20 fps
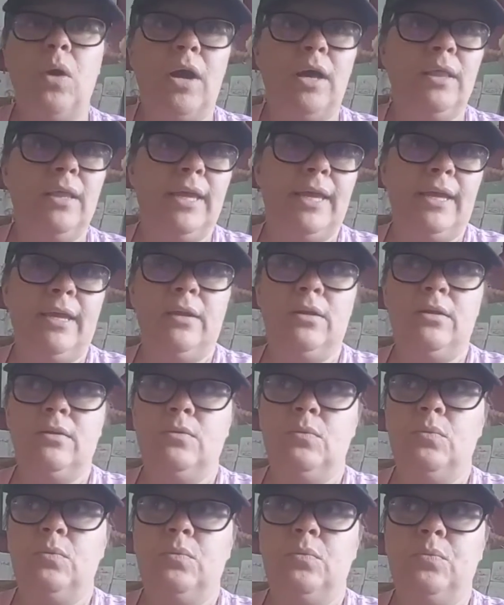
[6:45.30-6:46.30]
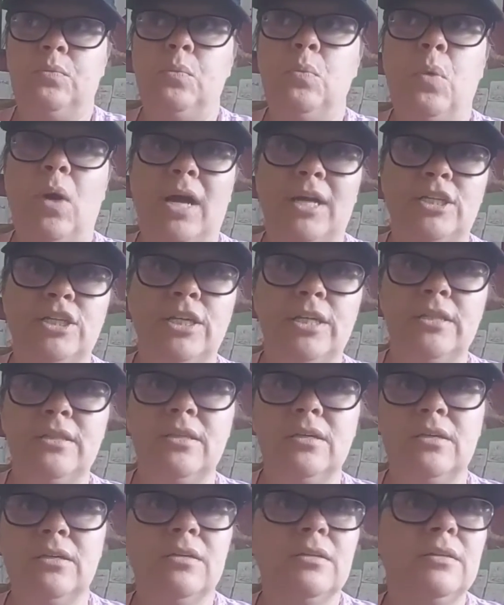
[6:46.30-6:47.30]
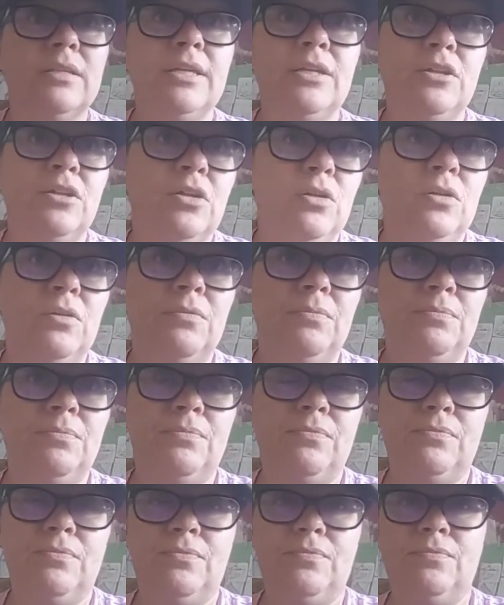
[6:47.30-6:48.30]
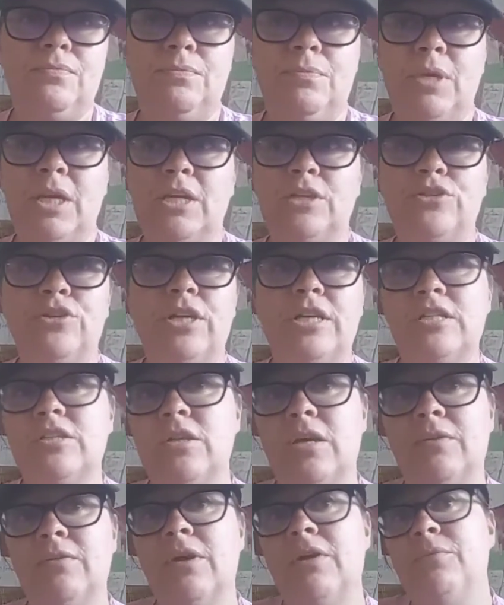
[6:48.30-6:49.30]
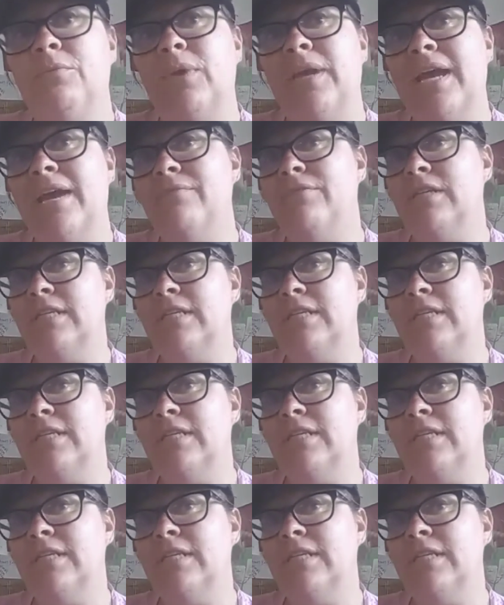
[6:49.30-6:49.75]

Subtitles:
like watching the little Beatrix. We have the